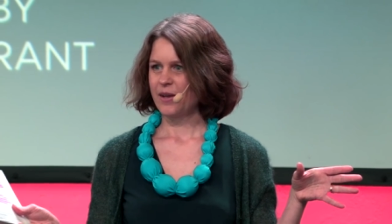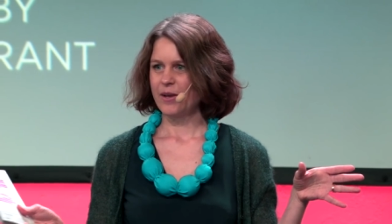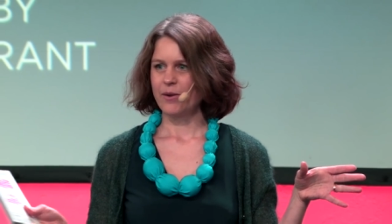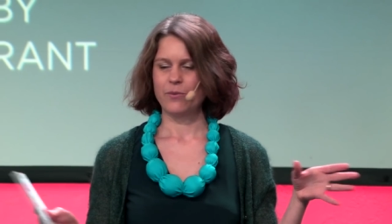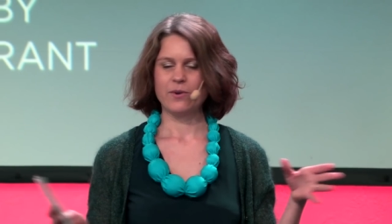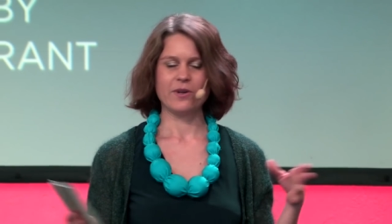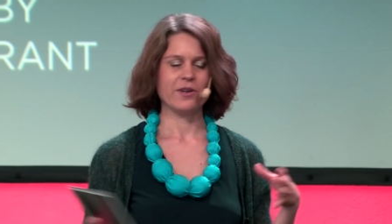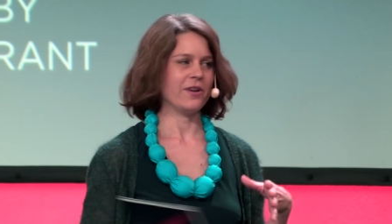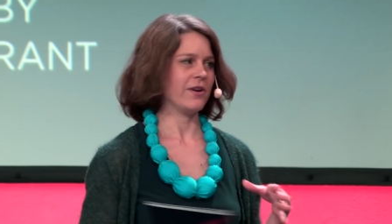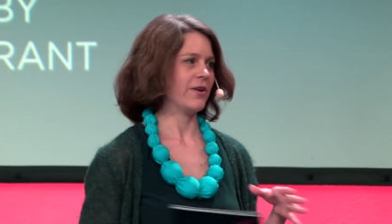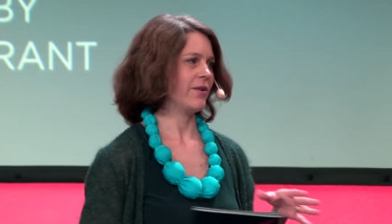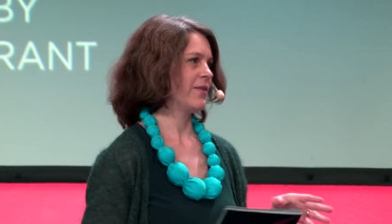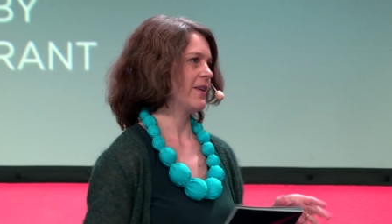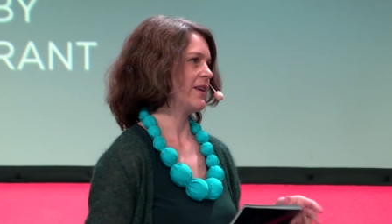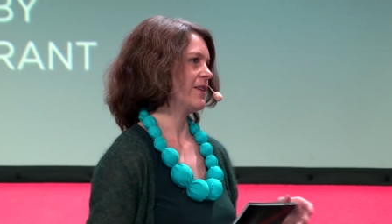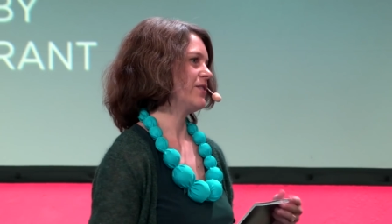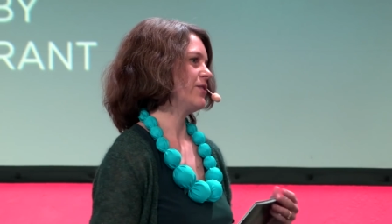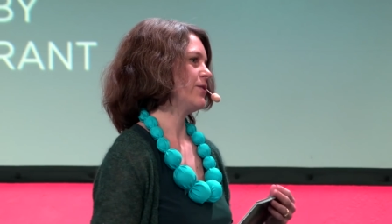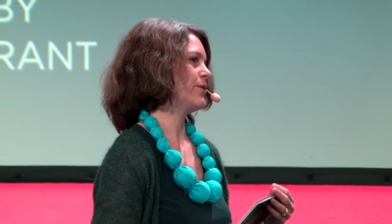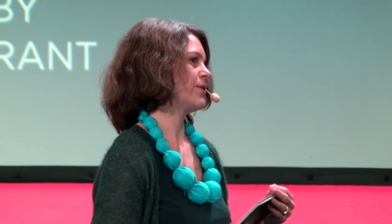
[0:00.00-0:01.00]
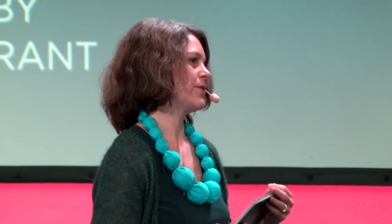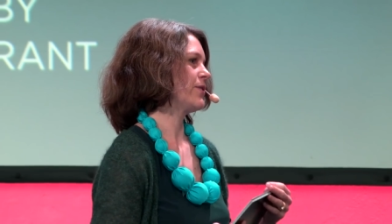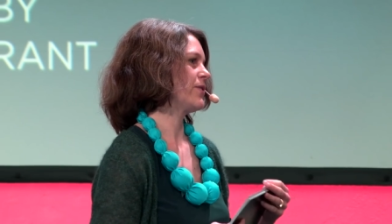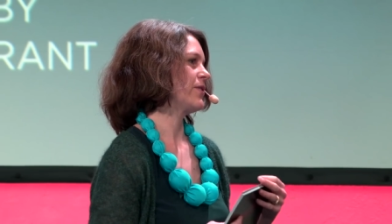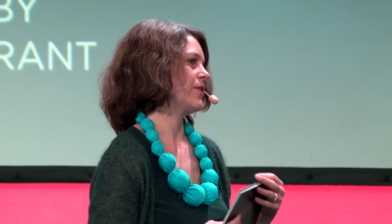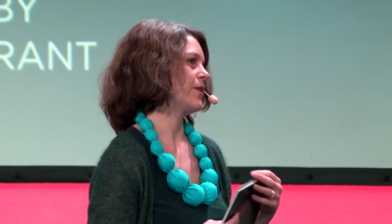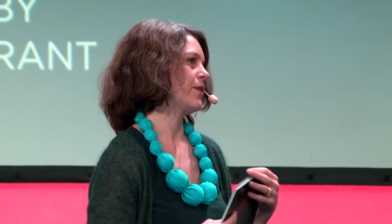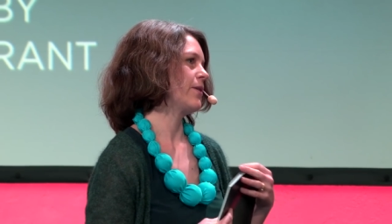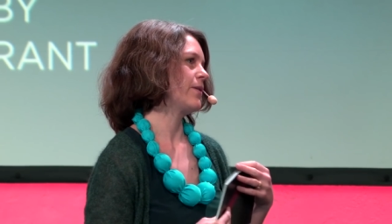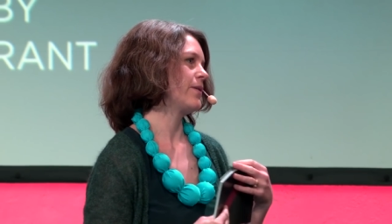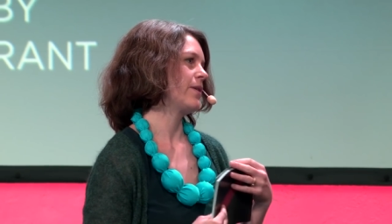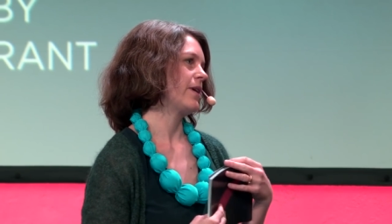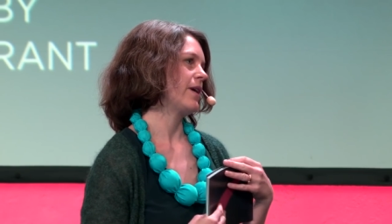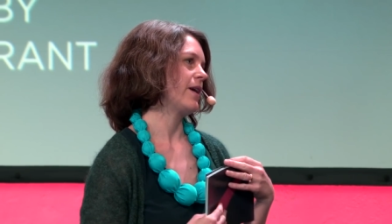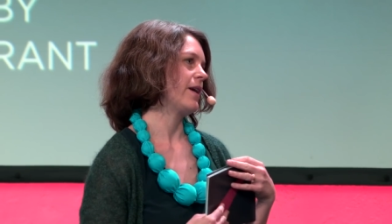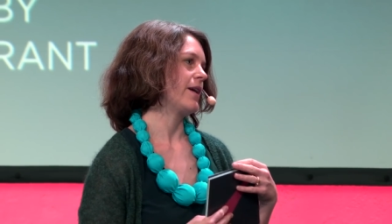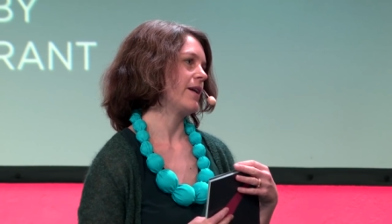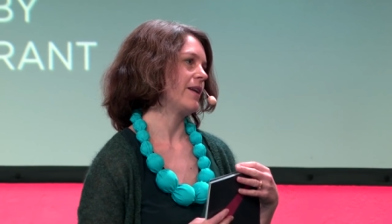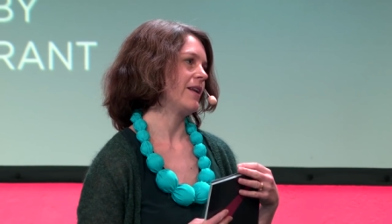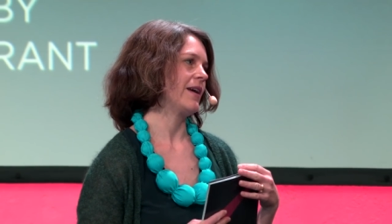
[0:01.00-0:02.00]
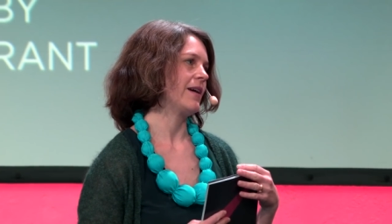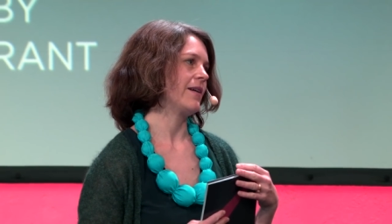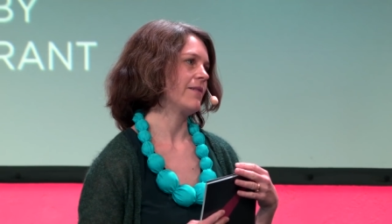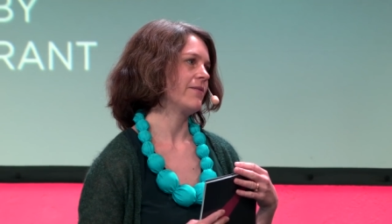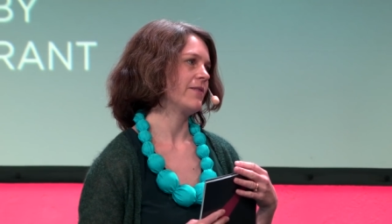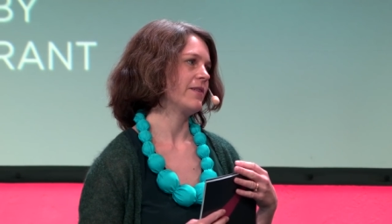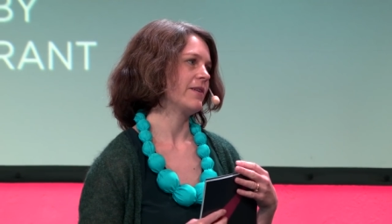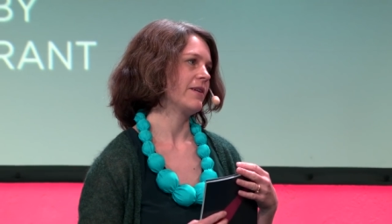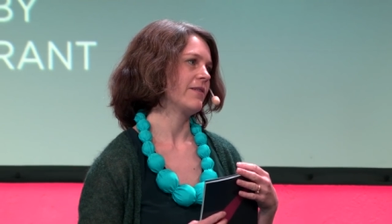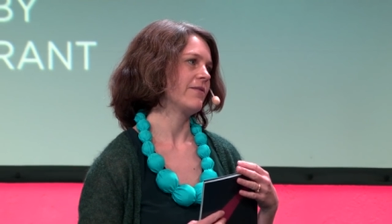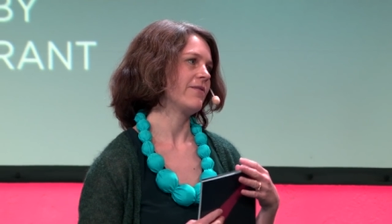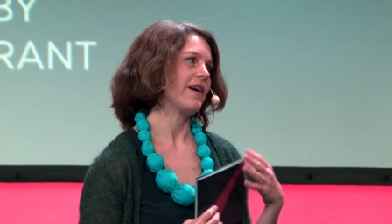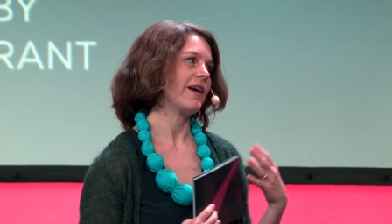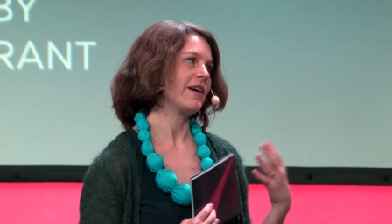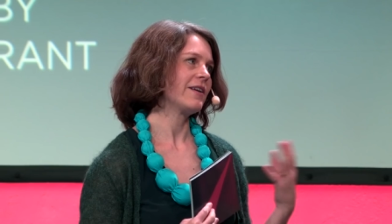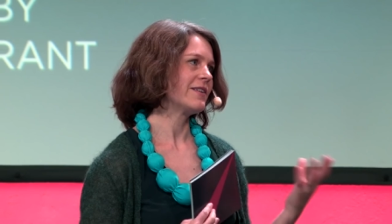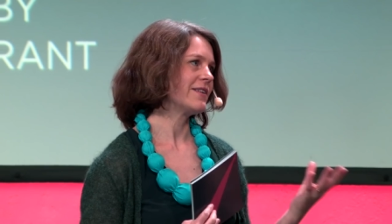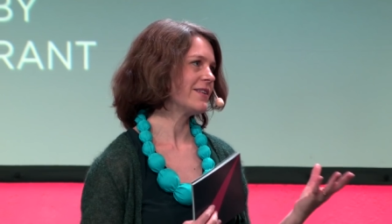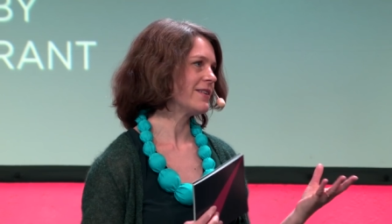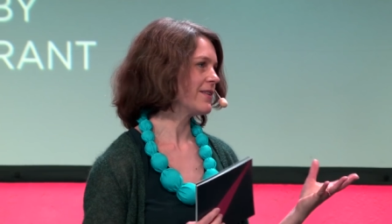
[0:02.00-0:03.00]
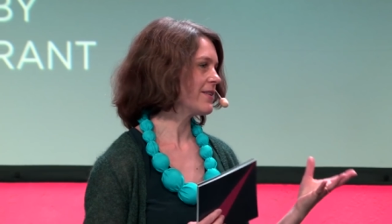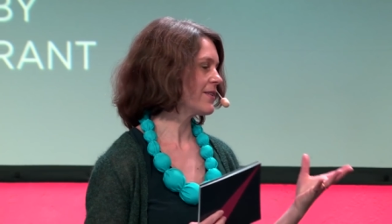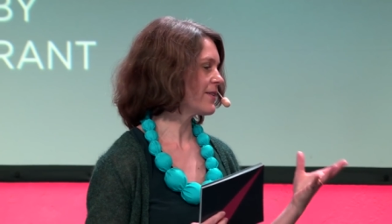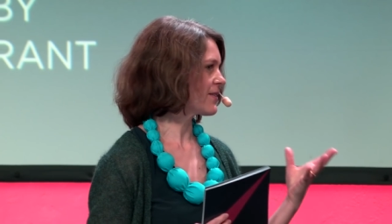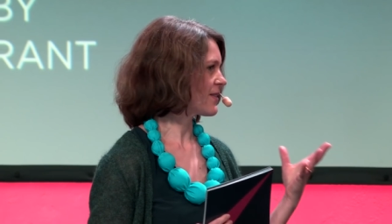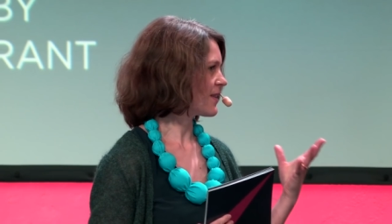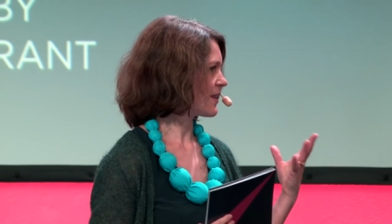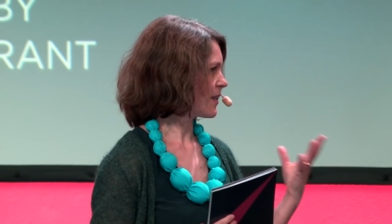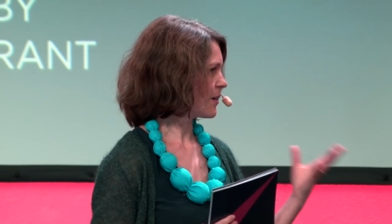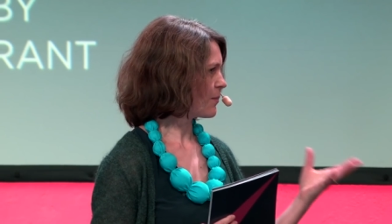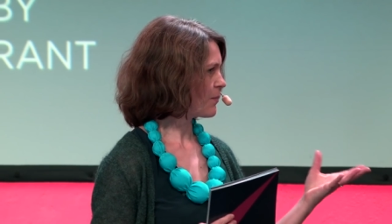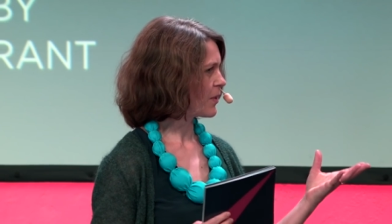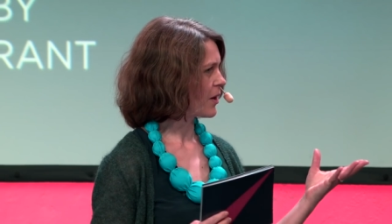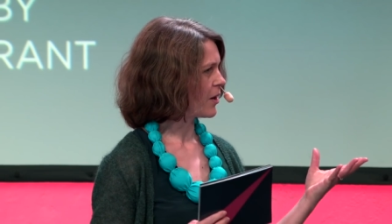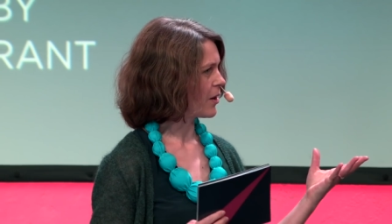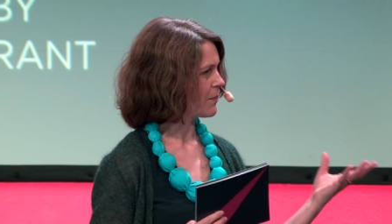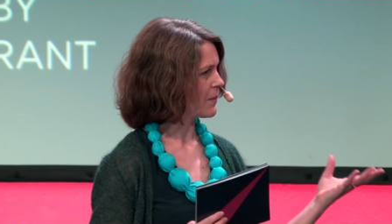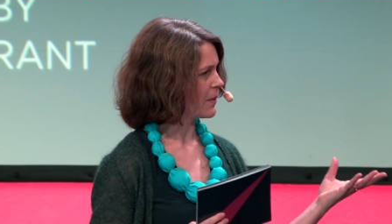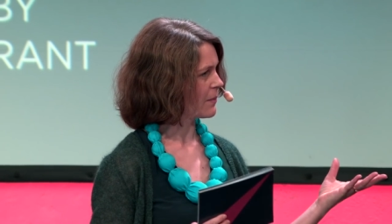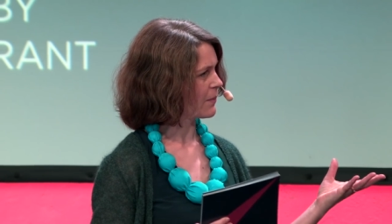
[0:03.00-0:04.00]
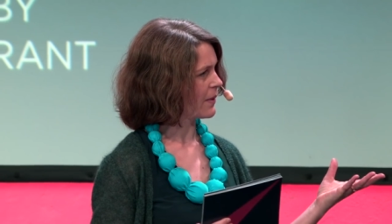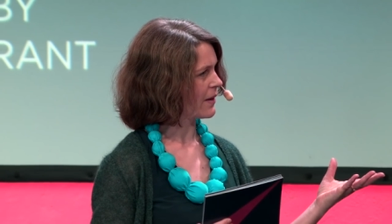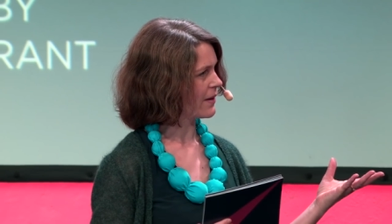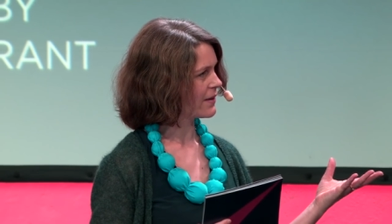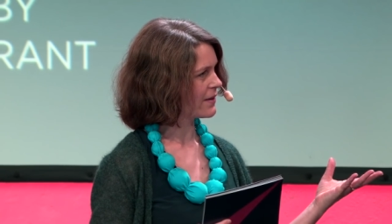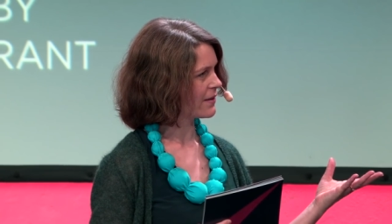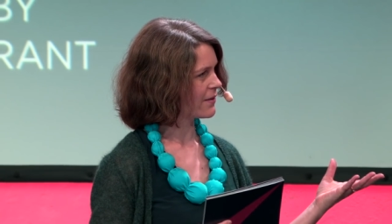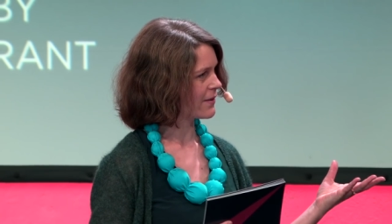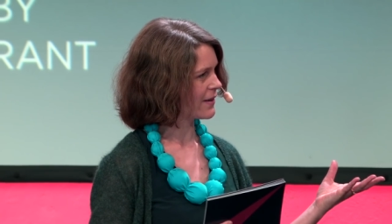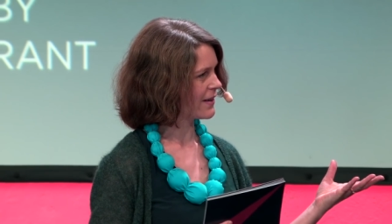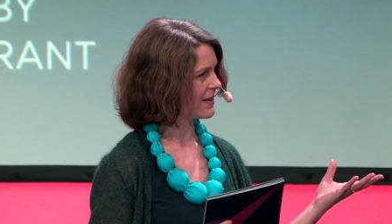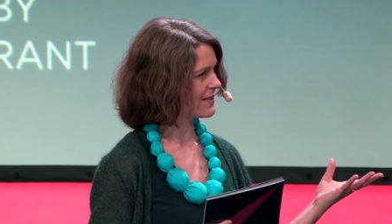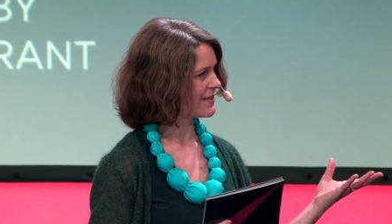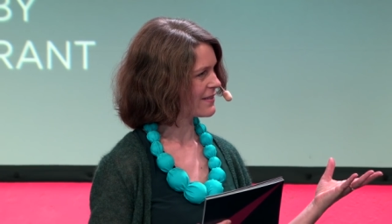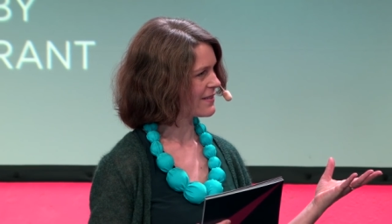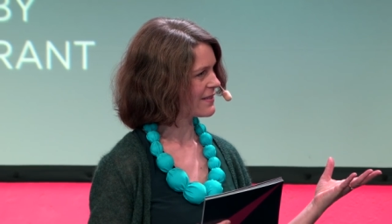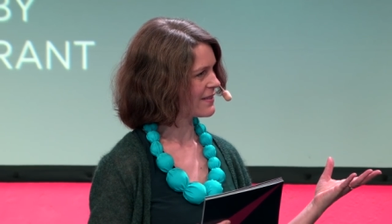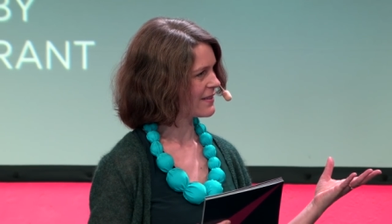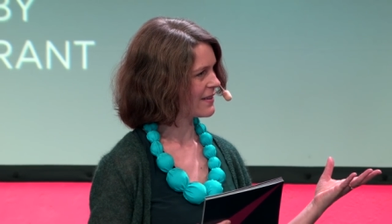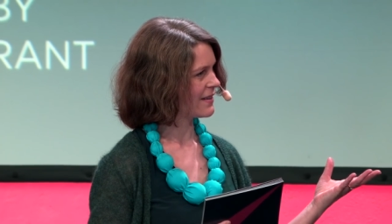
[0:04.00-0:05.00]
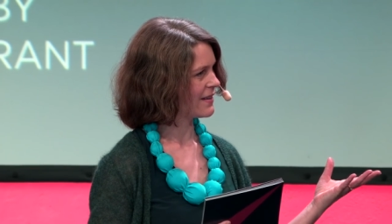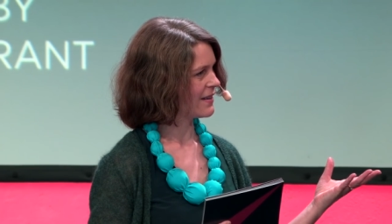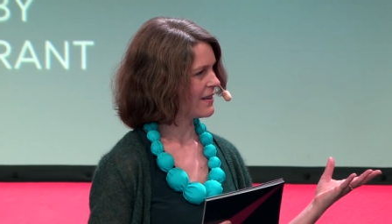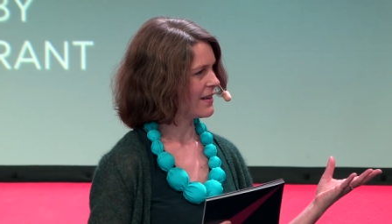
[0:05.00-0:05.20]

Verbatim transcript: We know that you also uh, love uh, vinyls and hip hop and punk, right? Uh-huh.